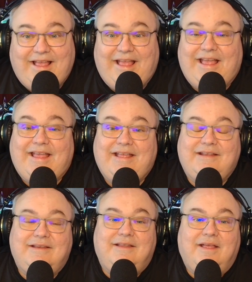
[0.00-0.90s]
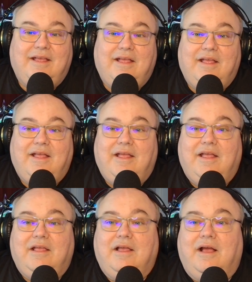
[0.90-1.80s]
And
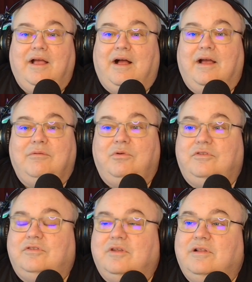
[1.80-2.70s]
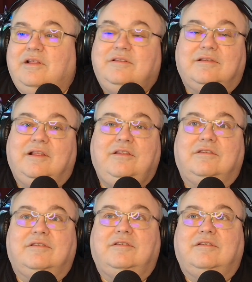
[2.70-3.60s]
I was, let's
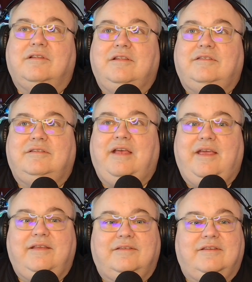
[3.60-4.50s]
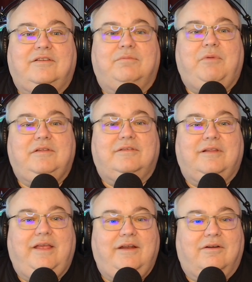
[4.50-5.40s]
say 6 months
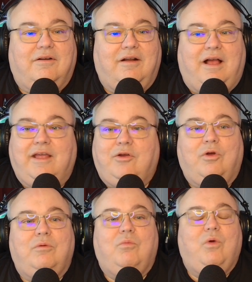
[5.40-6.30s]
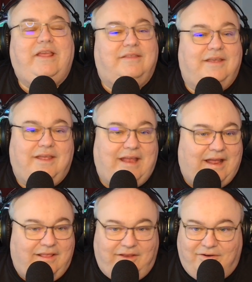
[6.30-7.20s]
later, I couldn't wait to get out
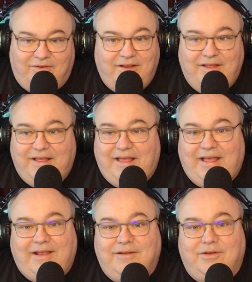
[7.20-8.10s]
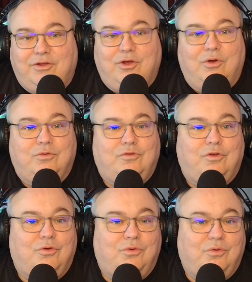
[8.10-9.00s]
of there and go
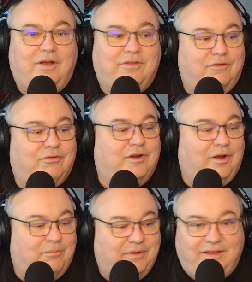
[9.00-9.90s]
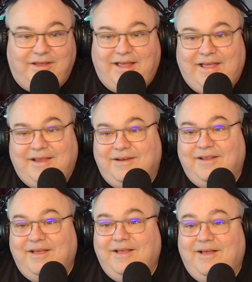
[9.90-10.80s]
to a different company, and
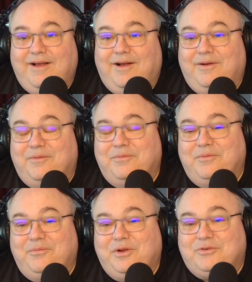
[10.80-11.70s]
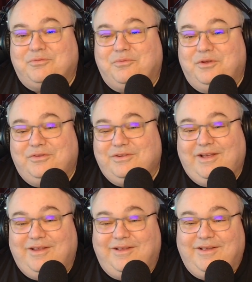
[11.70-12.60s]
which was
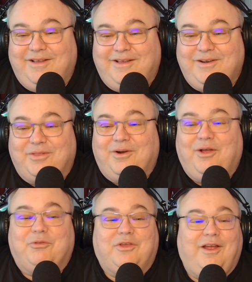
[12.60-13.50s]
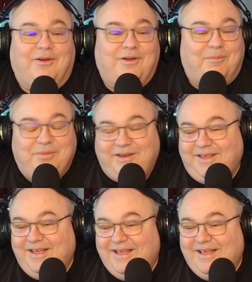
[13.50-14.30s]
another healthcare company.